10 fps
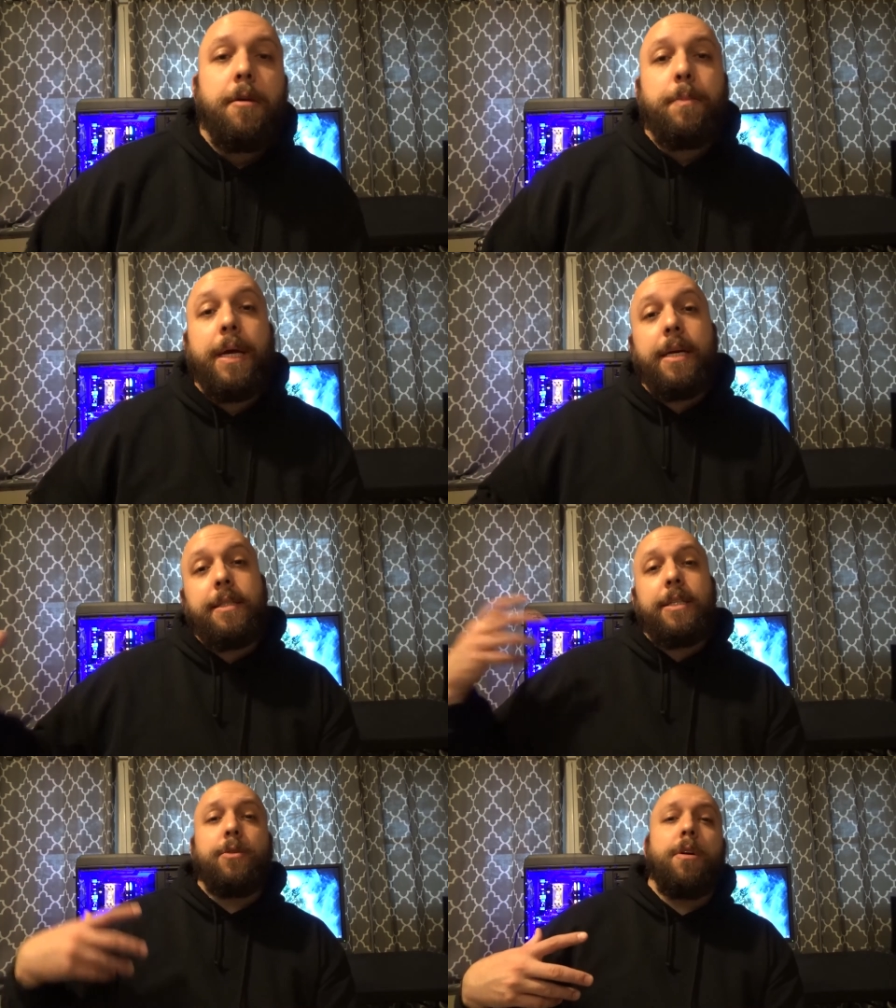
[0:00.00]
Because
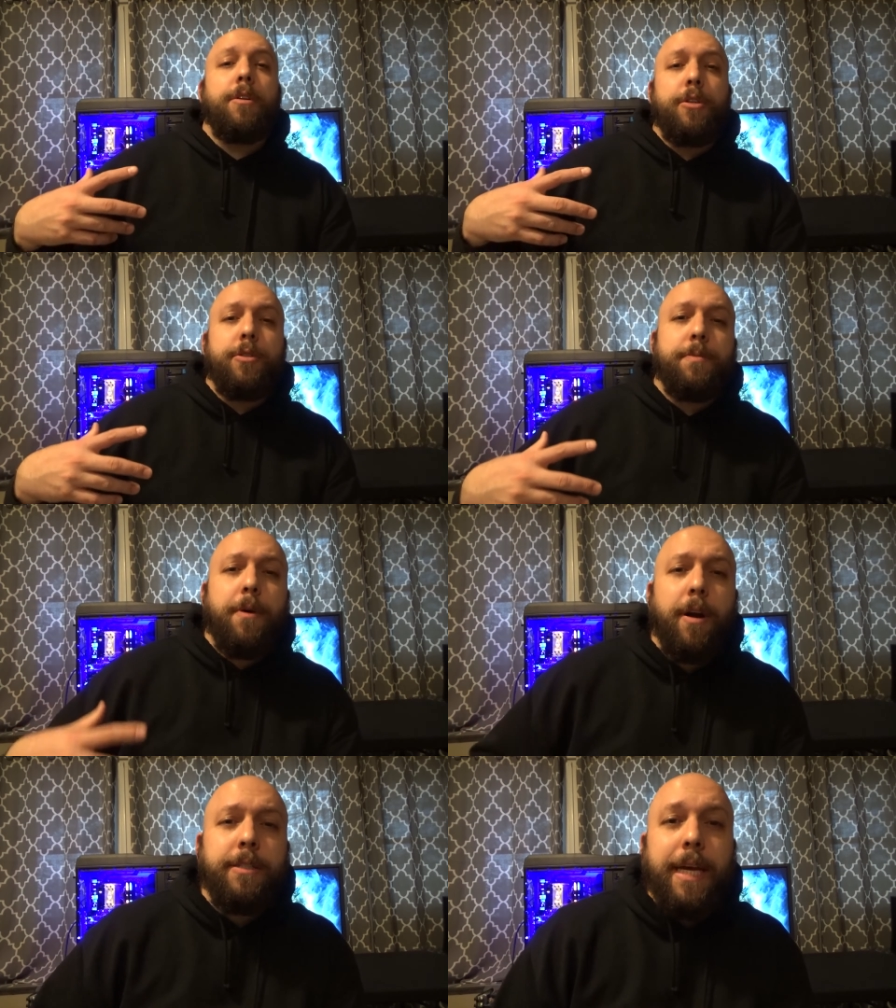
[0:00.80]
these are all used
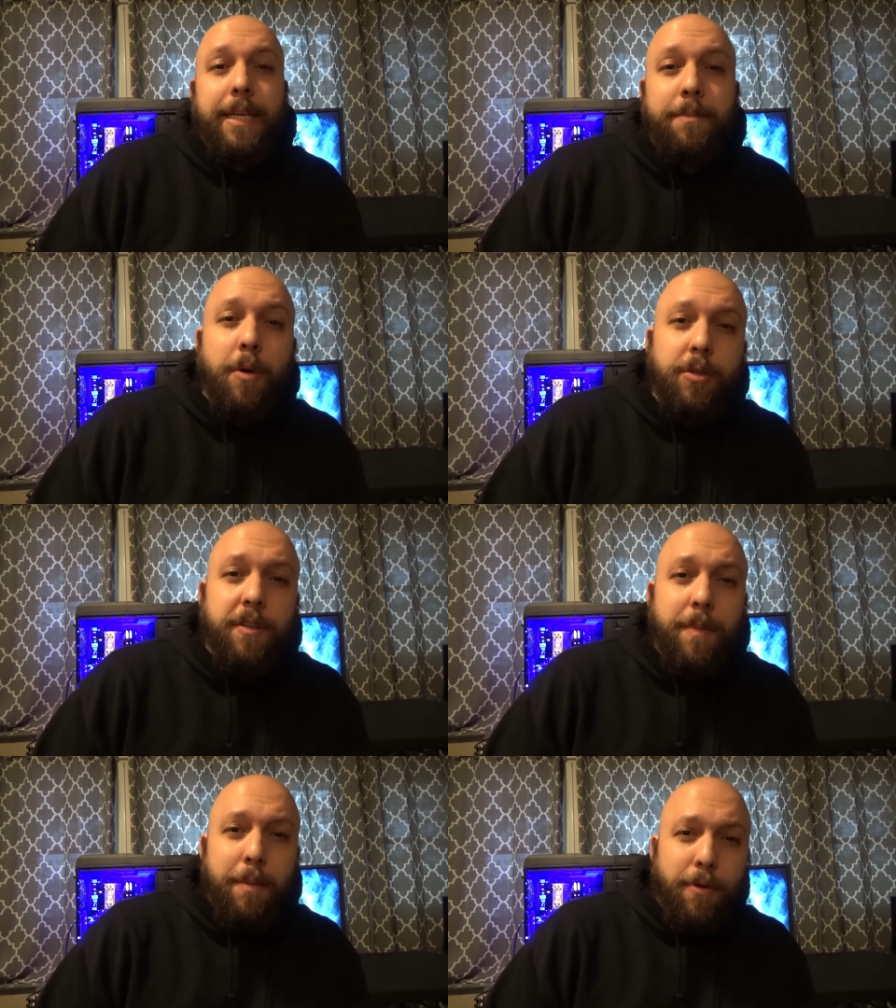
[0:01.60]
parts, I did most
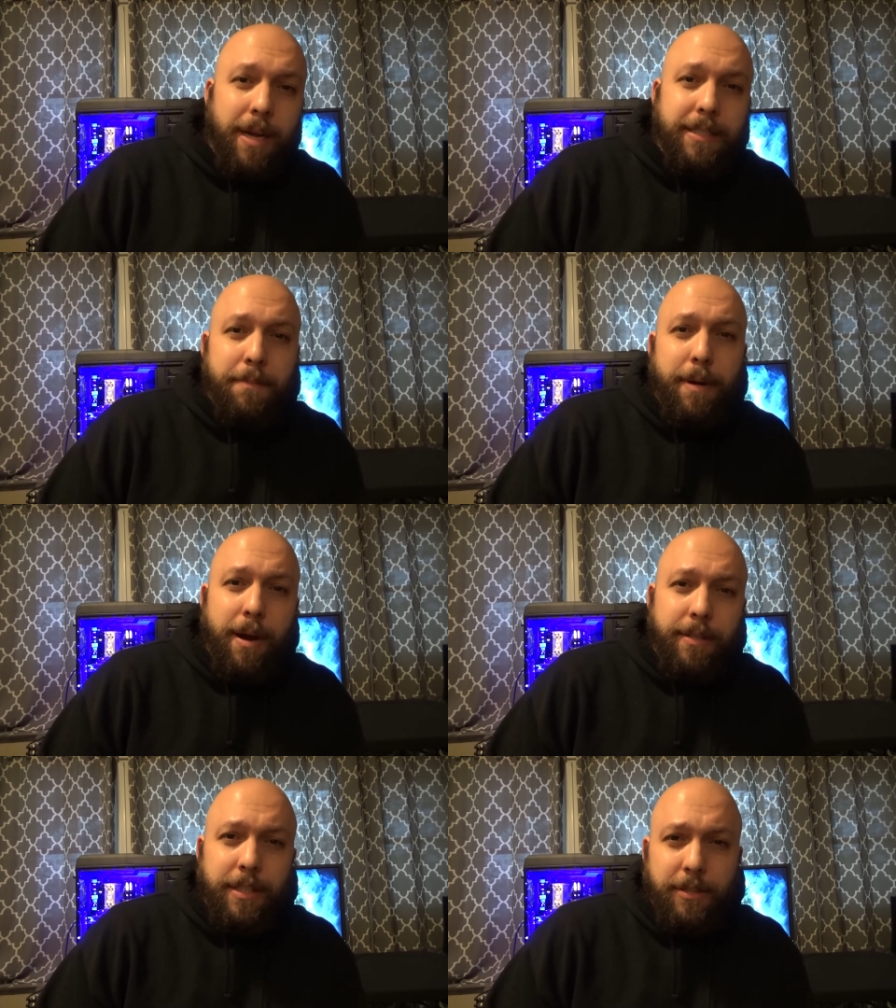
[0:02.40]
of my price
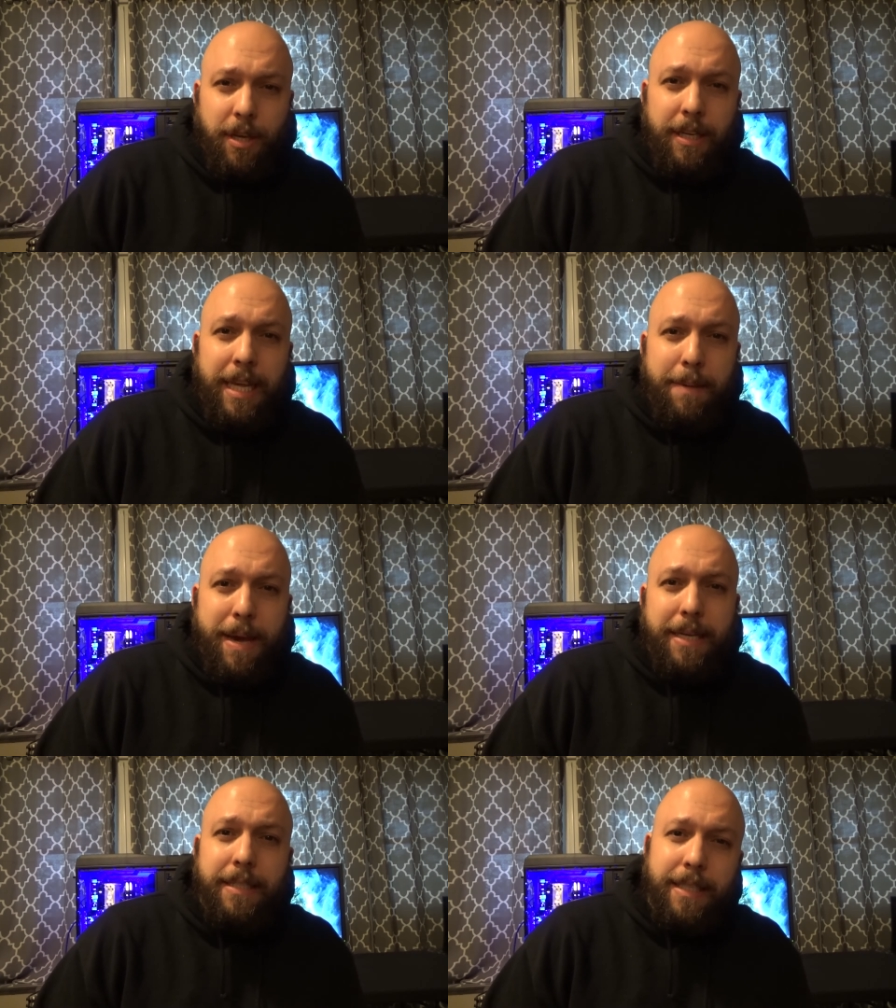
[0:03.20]
comparisons on
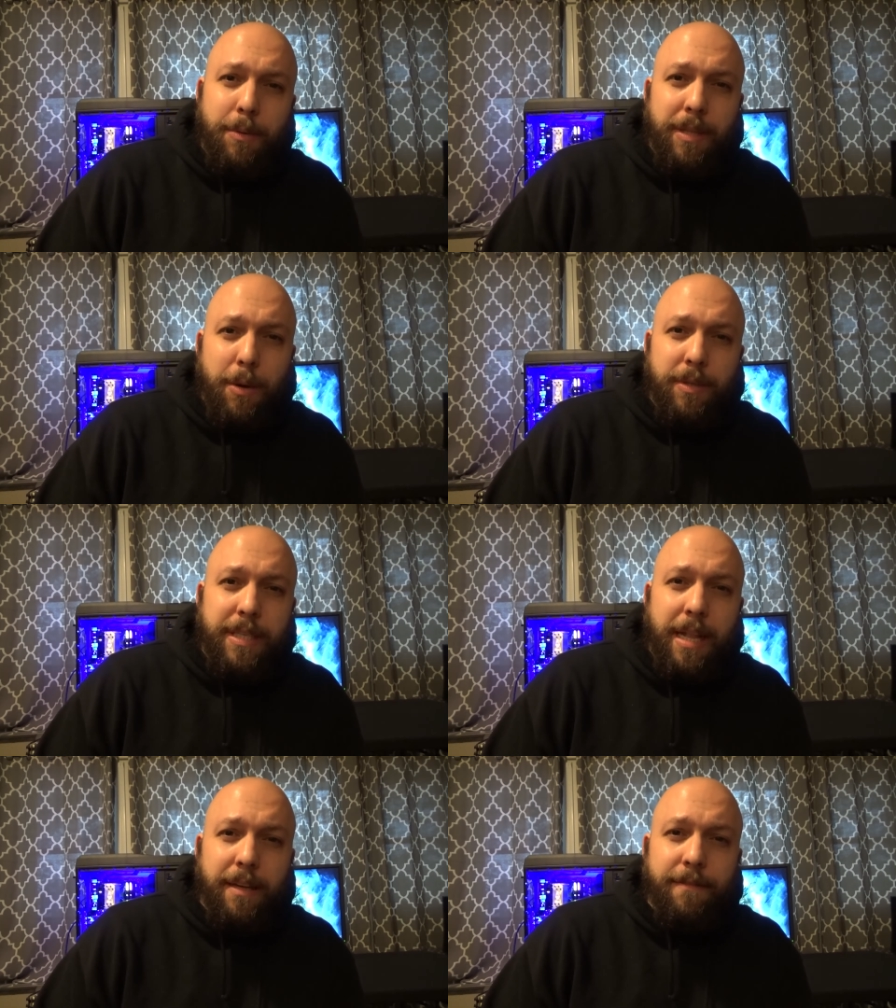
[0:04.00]
eBay to see what they were
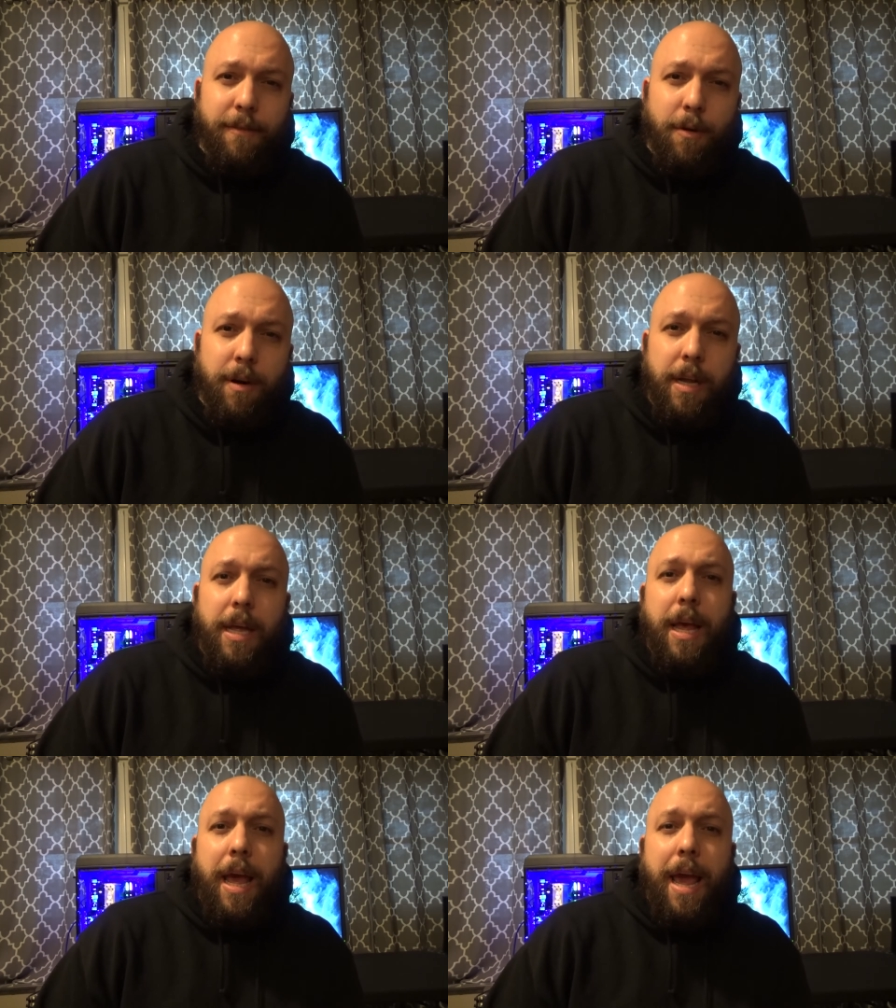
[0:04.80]
selling for,
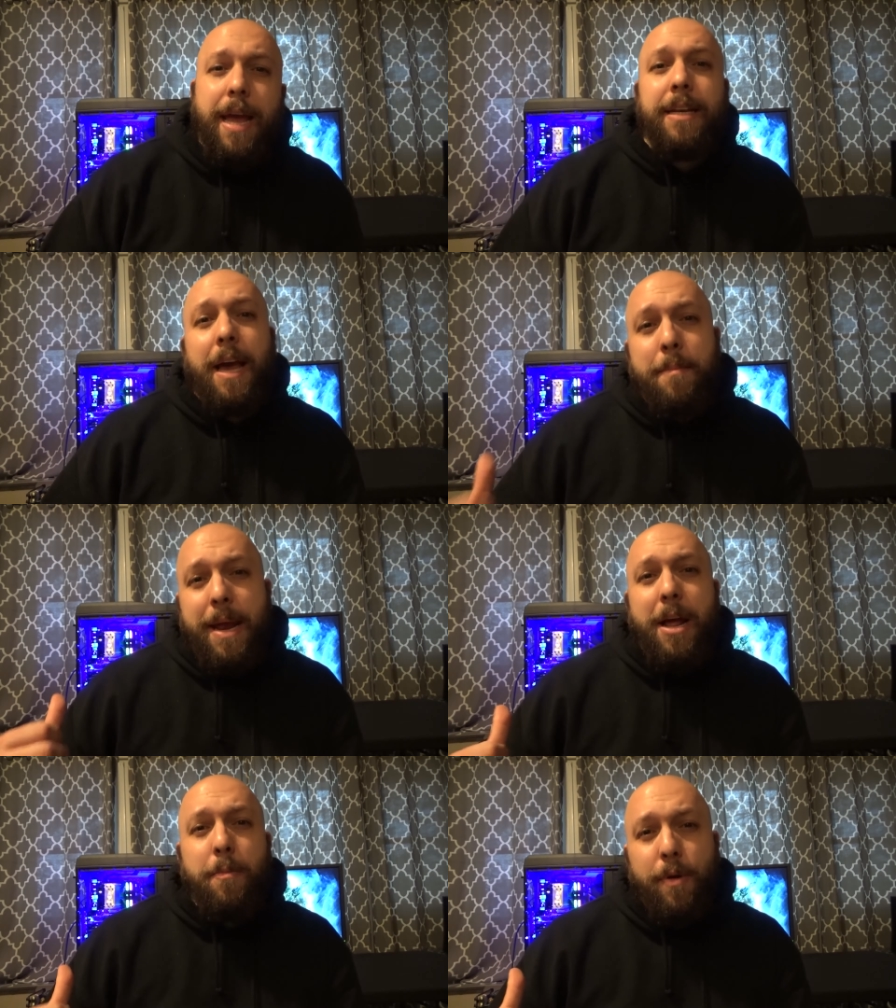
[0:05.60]
and I
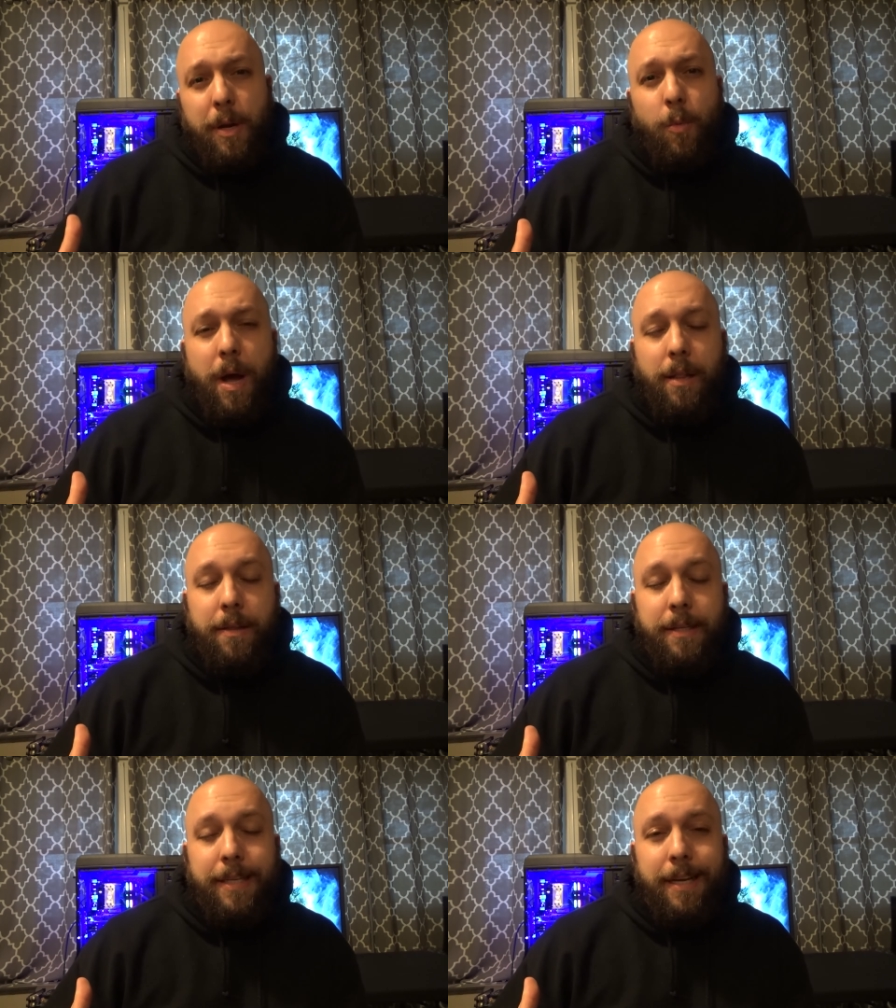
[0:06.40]
made out pretty well
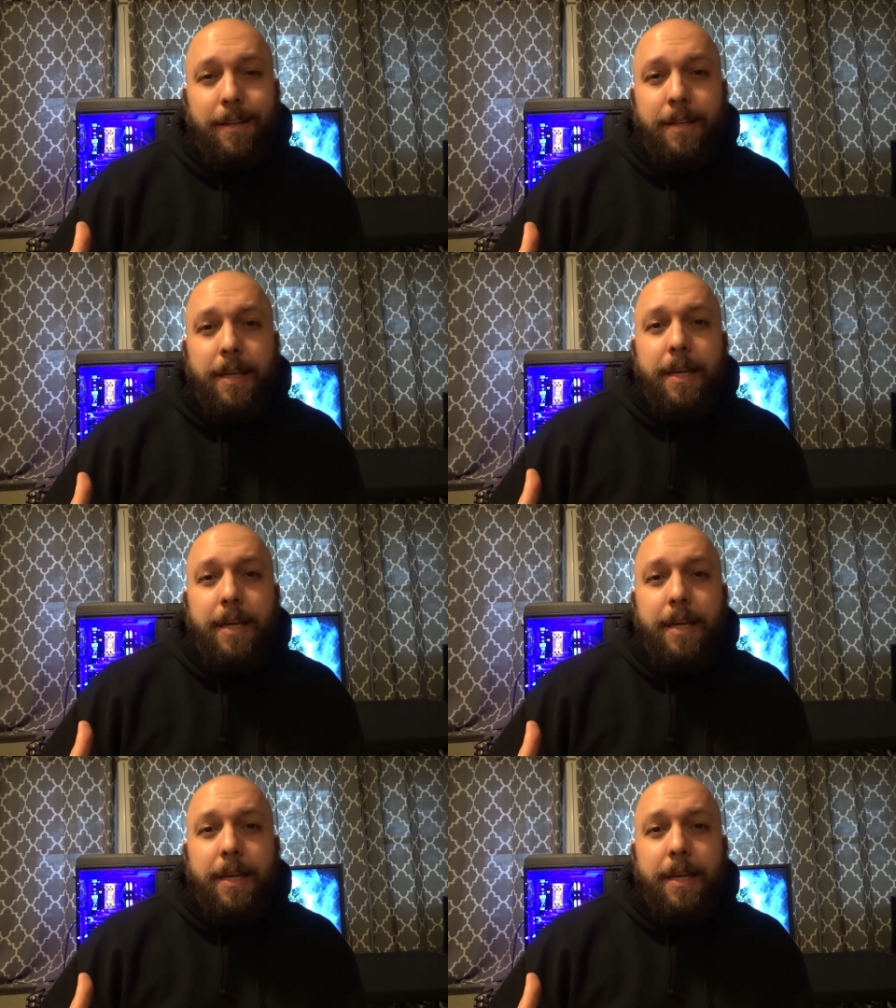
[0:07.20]
on the deal.